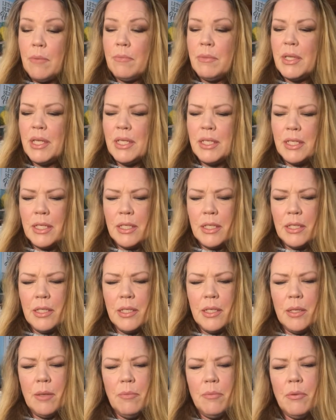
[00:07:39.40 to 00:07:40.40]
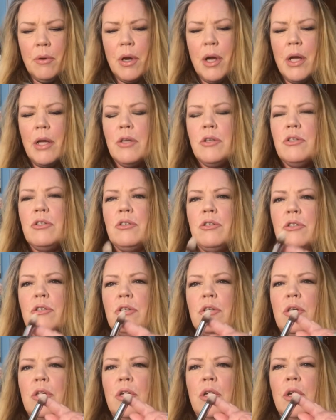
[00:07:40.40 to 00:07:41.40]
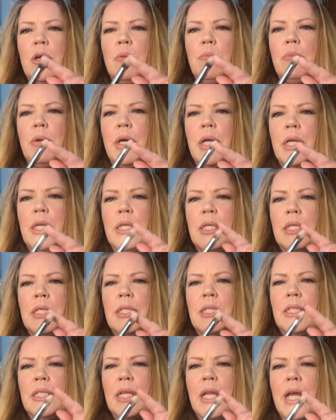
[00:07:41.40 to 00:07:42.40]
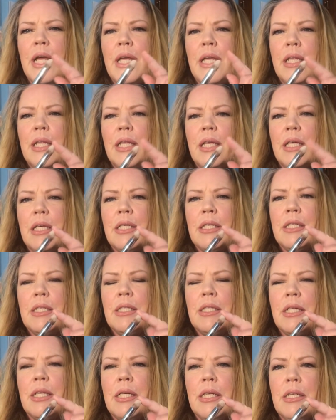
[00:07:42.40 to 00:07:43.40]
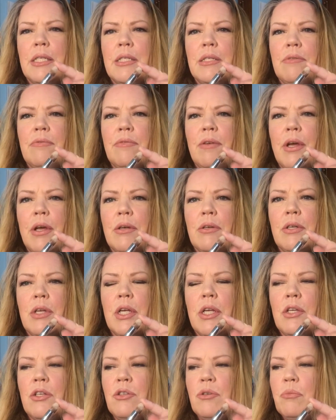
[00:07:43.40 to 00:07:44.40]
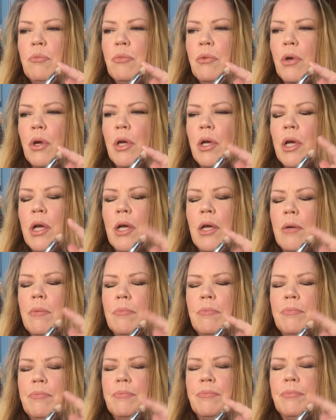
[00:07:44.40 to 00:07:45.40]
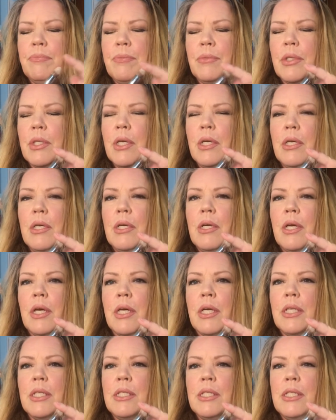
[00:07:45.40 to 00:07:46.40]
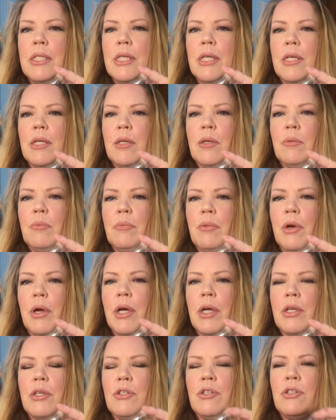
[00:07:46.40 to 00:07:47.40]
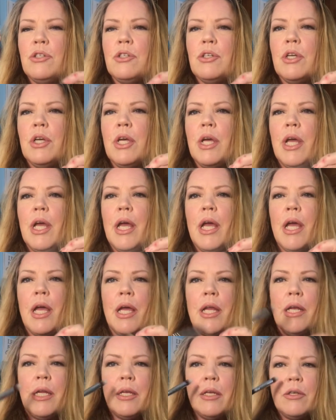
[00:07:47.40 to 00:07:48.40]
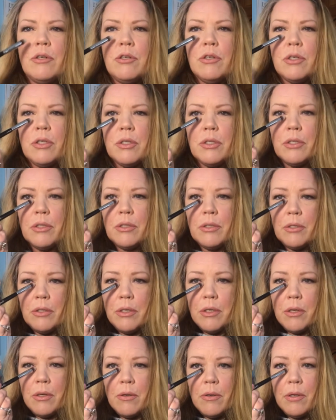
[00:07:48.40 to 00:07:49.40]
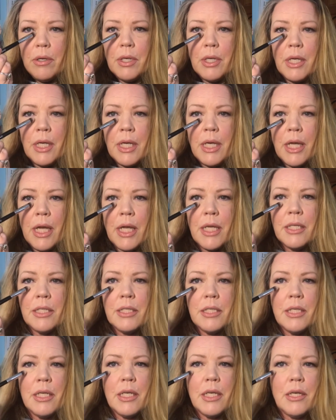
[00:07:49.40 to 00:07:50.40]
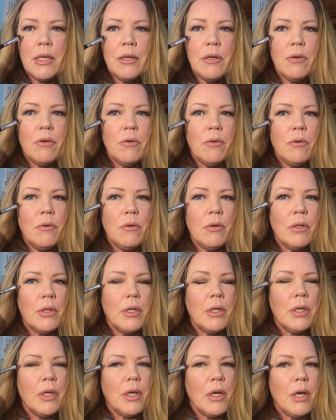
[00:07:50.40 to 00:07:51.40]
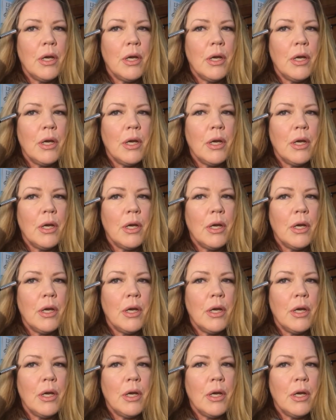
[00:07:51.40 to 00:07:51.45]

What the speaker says: This isn't the brush, but it's like this, and it's a foundation brush, a concealer brush, and it just, it gets in all the,